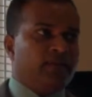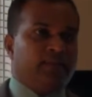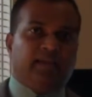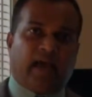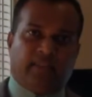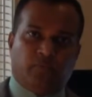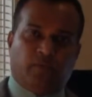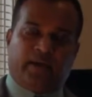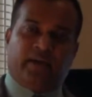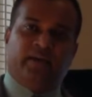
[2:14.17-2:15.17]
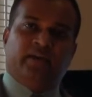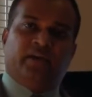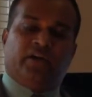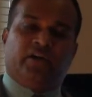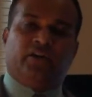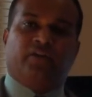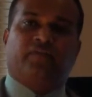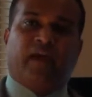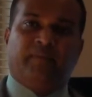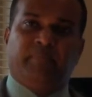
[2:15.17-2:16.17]
The other way a
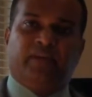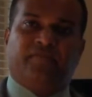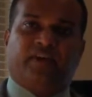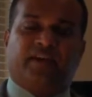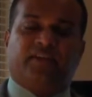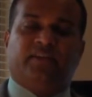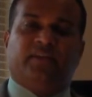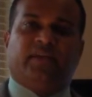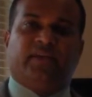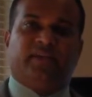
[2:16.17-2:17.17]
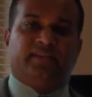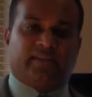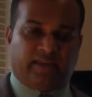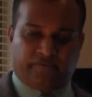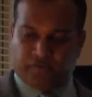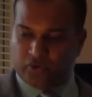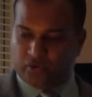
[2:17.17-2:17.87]
nerve can be affected is if